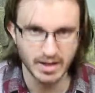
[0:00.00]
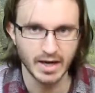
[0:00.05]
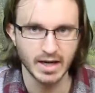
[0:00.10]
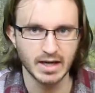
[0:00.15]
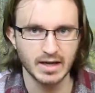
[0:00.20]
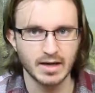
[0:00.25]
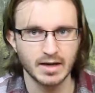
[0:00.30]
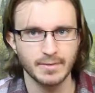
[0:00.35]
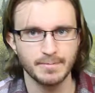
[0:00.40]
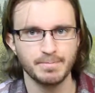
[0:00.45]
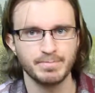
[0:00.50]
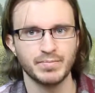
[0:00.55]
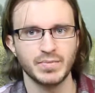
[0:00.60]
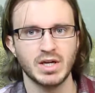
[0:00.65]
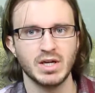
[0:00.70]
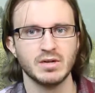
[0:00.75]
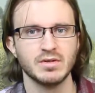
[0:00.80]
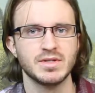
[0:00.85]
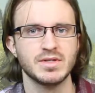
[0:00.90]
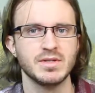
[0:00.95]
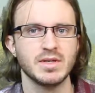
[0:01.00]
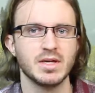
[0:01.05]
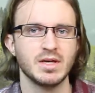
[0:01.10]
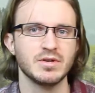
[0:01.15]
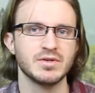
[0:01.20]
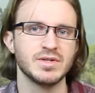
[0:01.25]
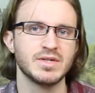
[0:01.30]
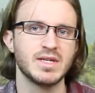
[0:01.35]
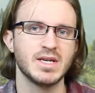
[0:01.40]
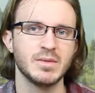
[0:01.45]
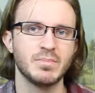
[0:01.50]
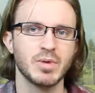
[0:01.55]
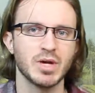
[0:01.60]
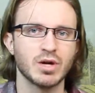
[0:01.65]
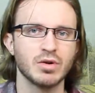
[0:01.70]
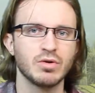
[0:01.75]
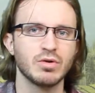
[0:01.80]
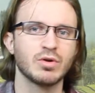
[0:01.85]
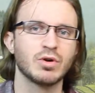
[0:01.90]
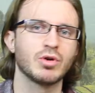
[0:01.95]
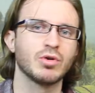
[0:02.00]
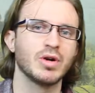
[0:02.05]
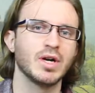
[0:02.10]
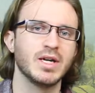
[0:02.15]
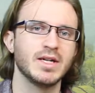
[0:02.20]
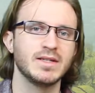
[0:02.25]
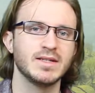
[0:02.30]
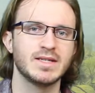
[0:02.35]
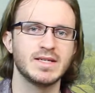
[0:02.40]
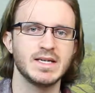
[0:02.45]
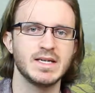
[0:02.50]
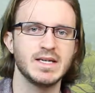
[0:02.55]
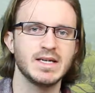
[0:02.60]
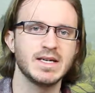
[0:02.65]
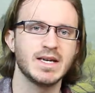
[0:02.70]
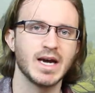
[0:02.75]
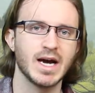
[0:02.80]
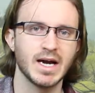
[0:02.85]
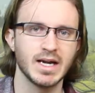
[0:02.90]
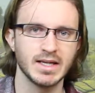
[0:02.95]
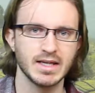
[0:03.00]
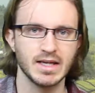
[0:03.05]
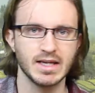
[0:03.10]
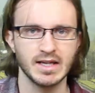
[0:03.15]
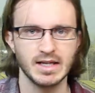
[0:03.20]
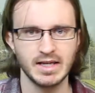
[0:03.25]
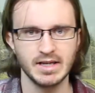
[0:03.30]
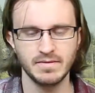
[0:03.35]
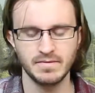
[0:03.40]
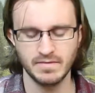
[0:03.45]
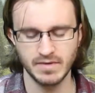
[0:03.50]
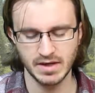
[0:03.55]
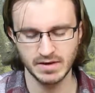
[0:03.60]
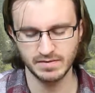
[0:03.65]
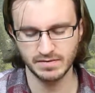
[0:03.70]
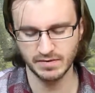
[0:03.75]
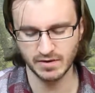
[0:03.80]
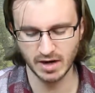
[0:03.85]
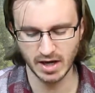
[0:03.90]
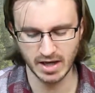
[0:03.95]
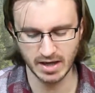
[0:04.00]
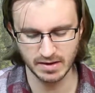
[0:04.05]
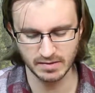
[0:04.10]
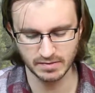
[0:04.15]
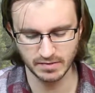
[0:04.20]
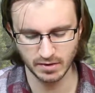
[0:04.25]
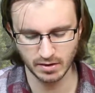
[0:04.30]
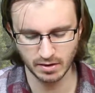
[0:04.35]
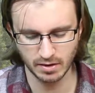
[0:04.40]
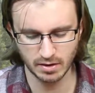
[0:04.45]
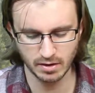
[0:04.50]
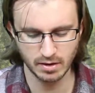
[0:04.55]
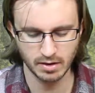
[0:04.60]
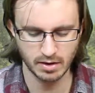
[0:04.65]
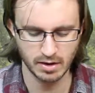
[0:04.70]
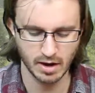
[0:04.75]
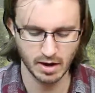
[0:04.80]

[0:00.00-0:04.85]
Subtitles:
like your typical green tea kind of leafy flavor.